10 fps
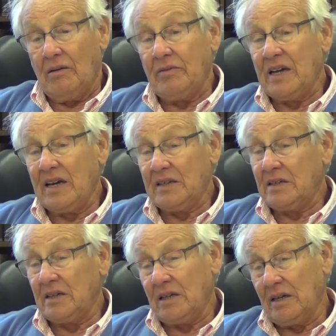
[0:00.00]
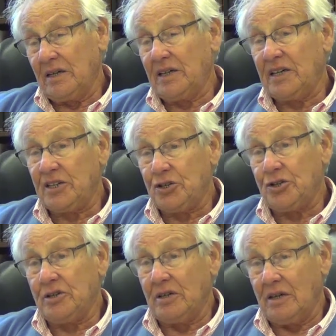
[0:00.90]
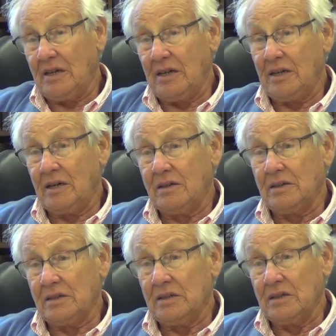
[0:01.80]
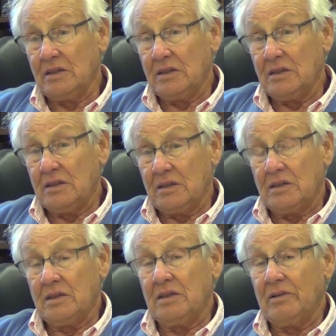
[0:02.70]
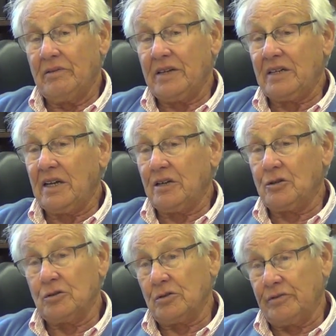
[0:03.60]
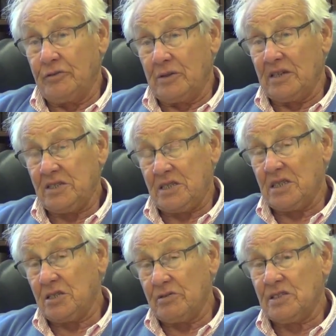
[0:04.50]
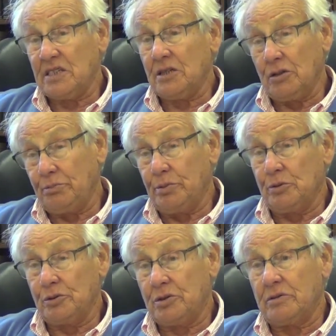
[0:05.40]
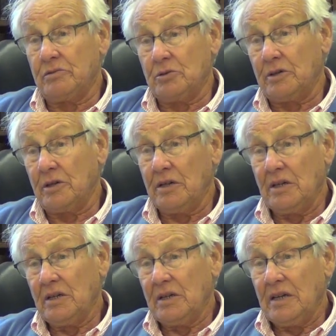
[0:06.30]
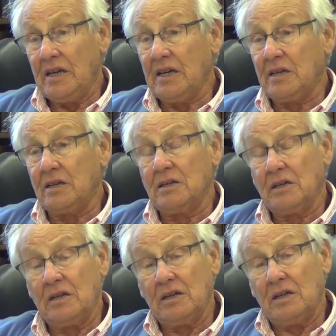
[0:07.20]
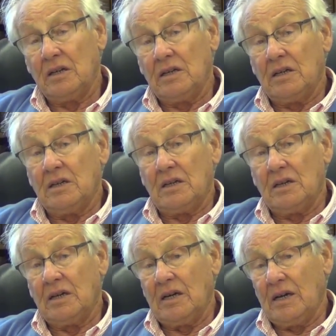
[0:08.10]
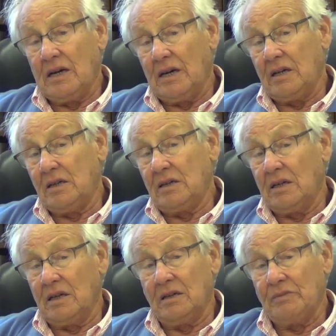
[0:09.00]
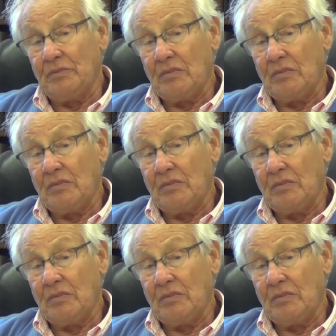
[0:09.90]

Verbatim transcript: we had a kitchen there where they cooked for us. This was in the post war era. And uh,